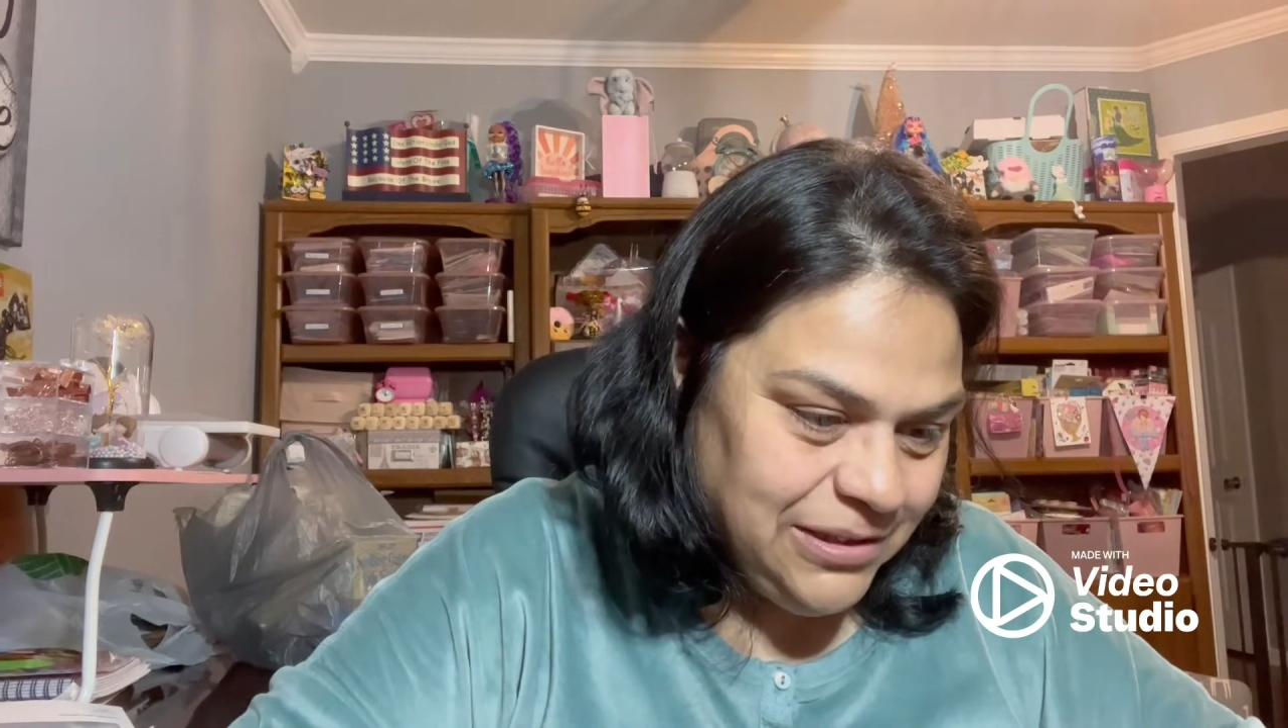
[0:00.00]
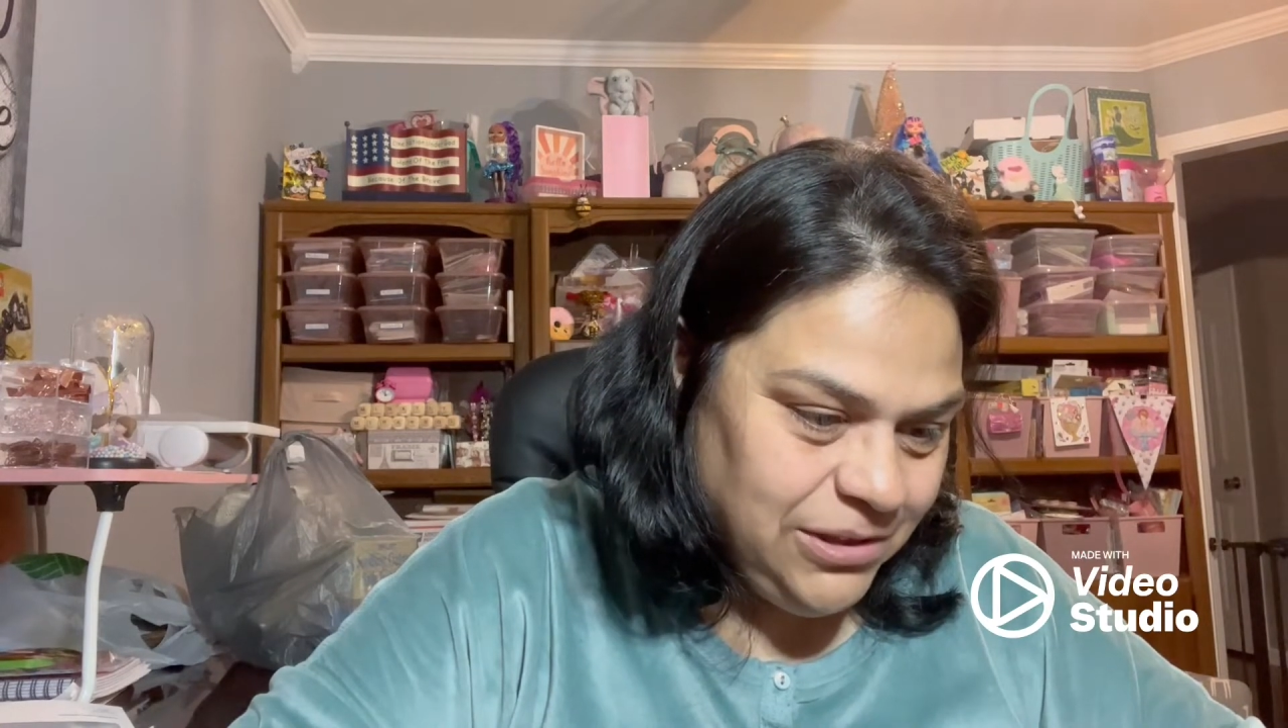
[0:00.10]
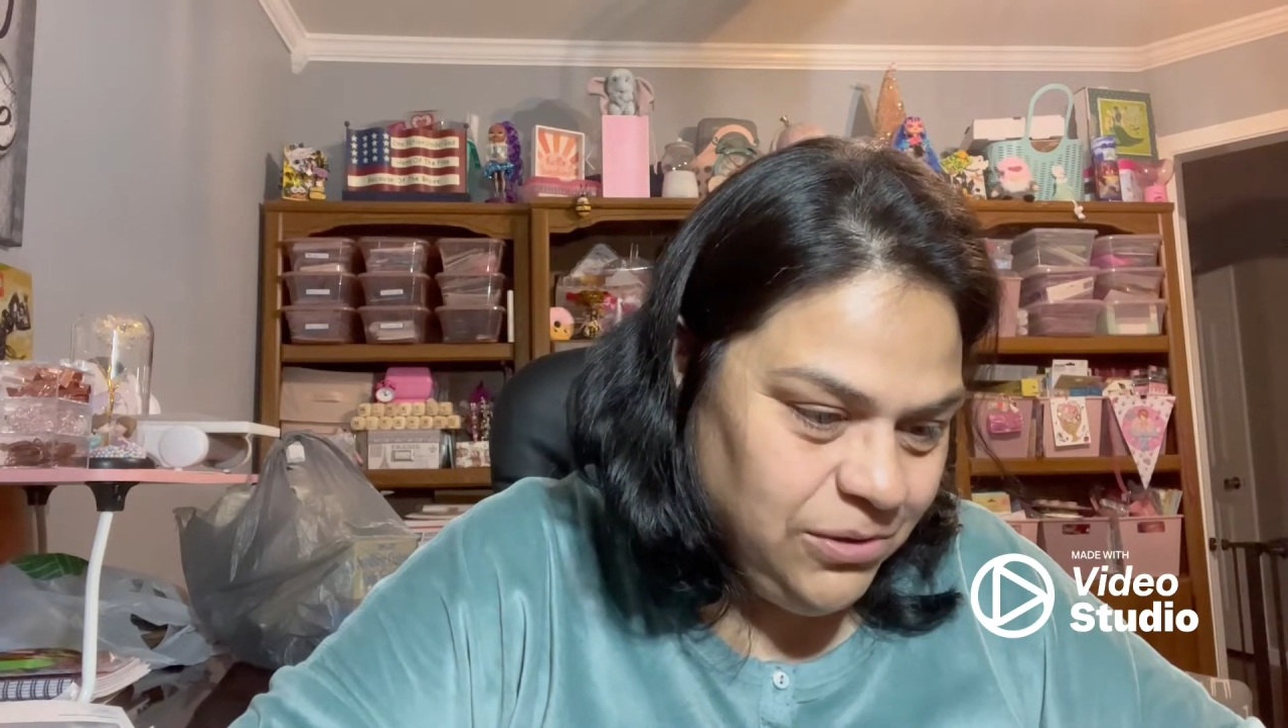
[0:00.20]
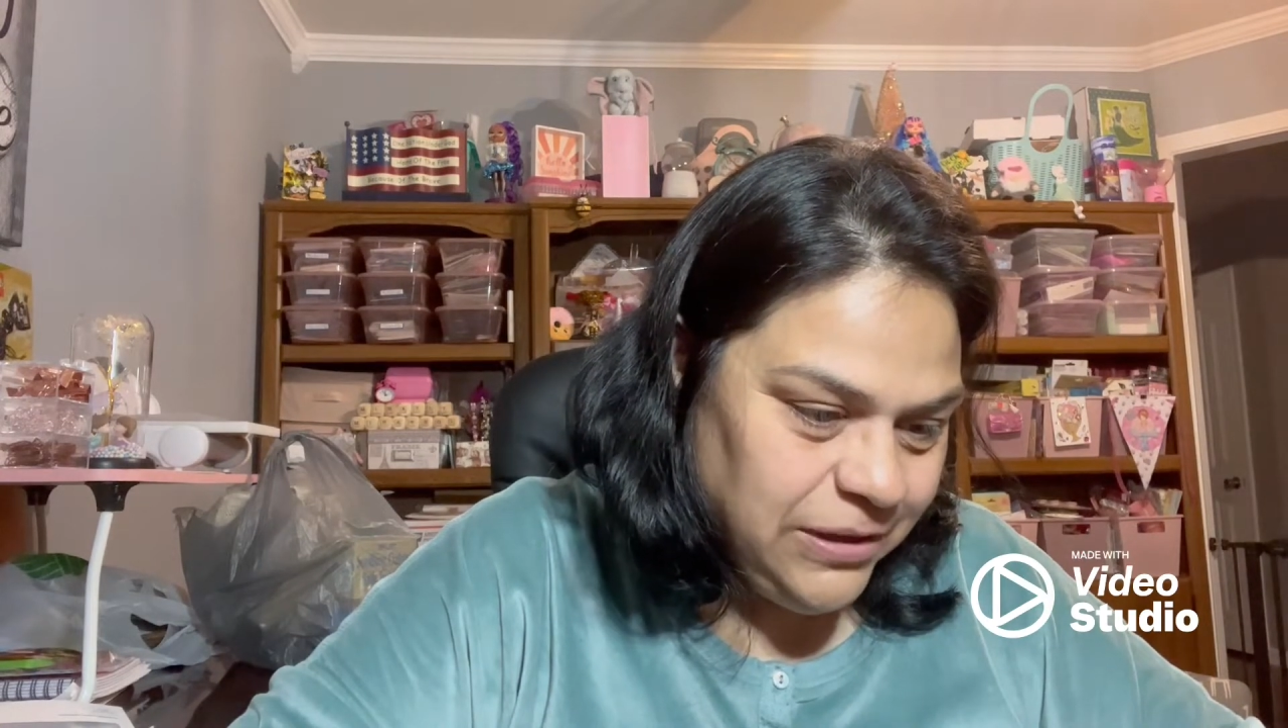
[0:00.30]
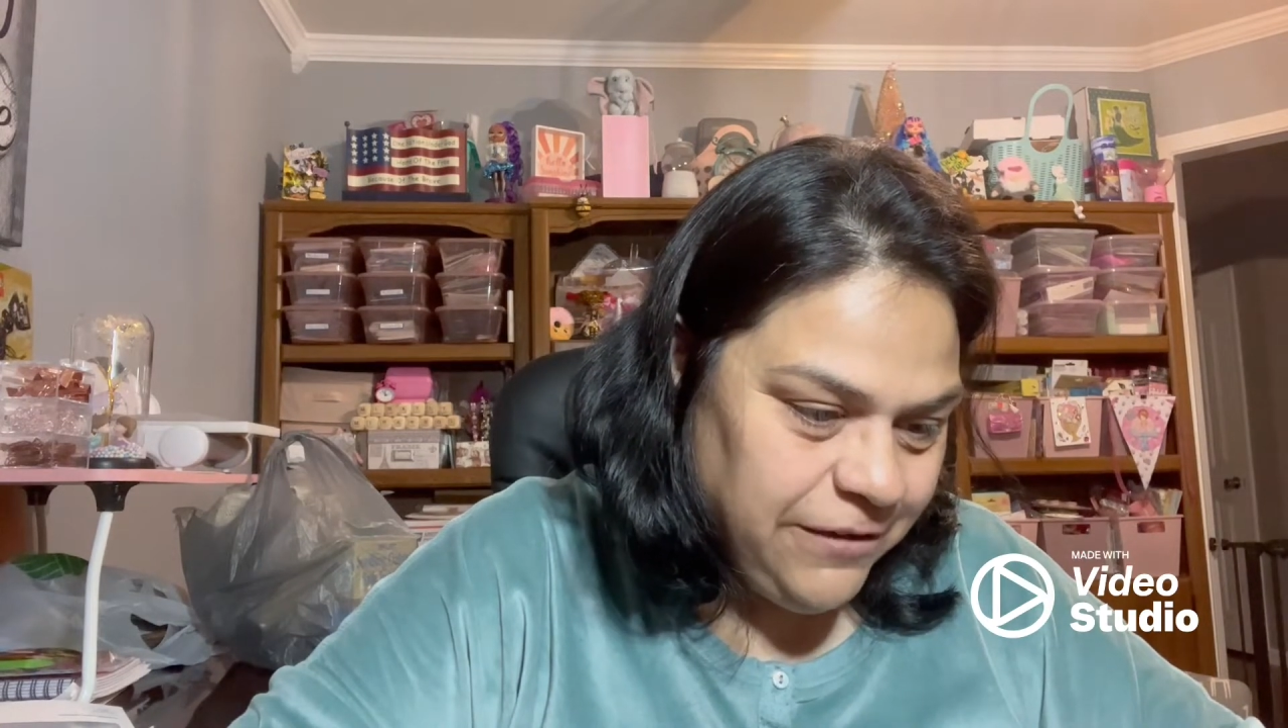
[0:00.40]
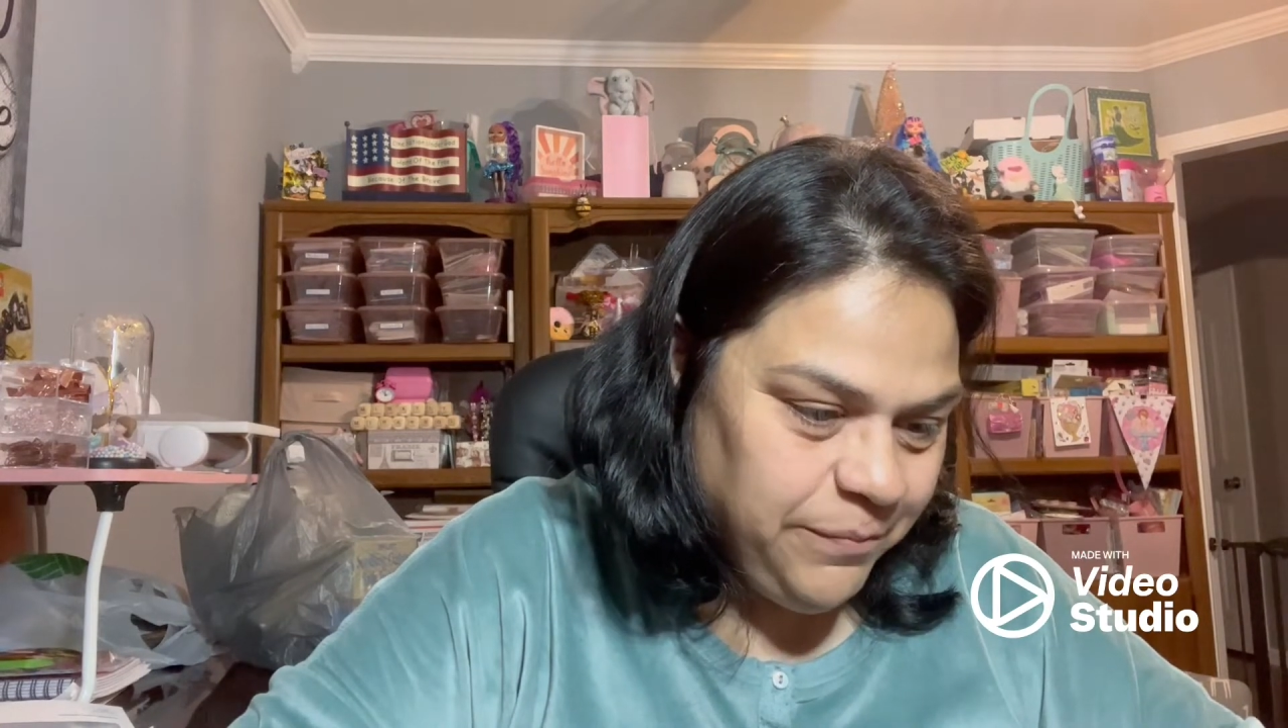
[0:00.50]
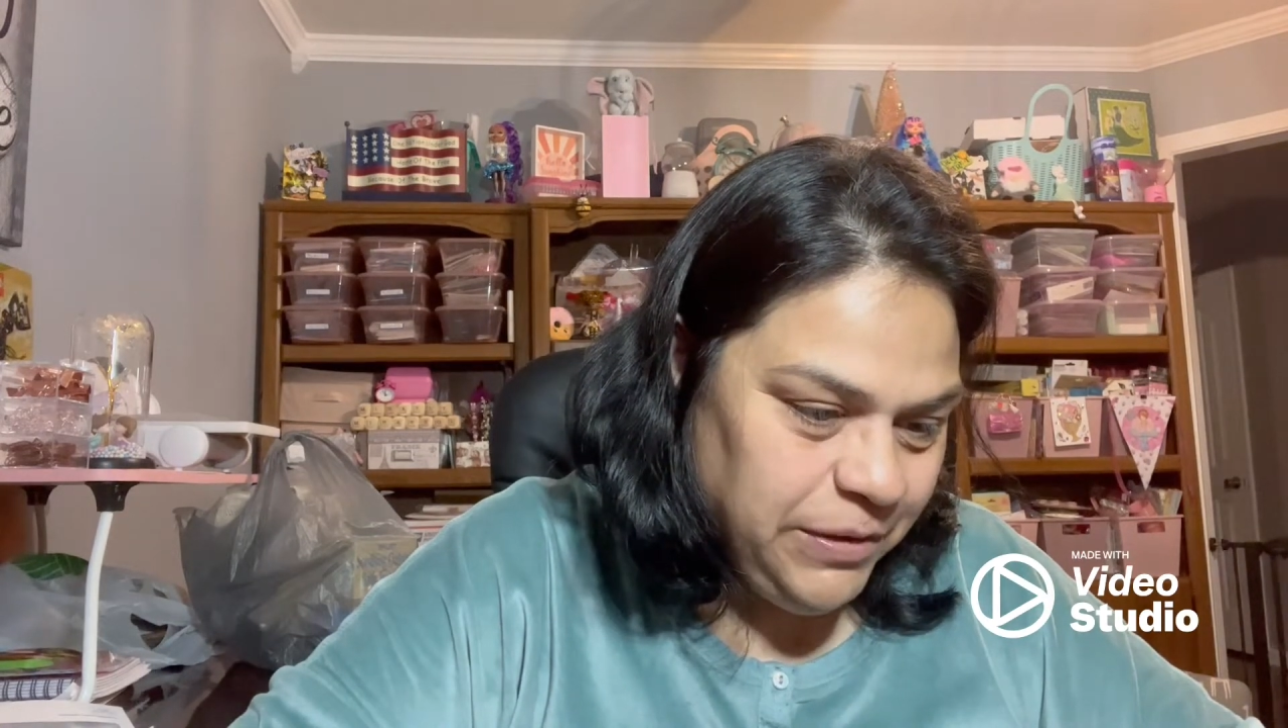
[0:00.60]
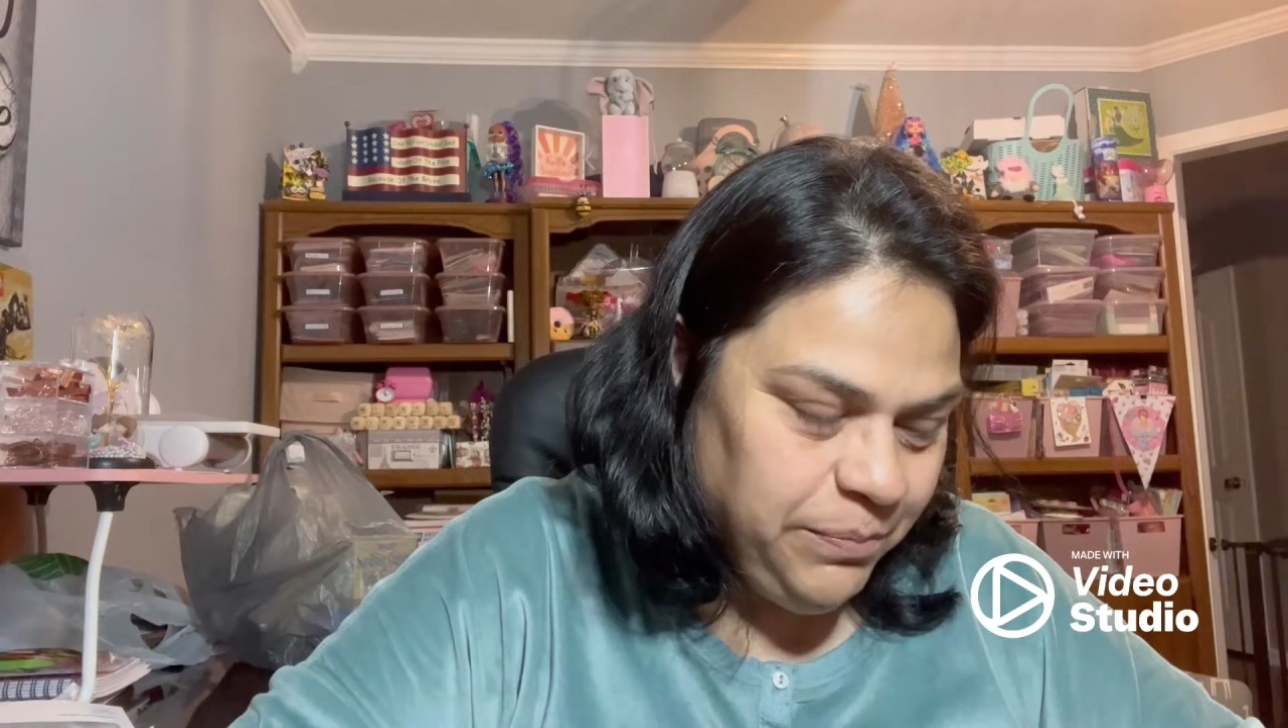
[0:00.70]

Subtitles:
you left me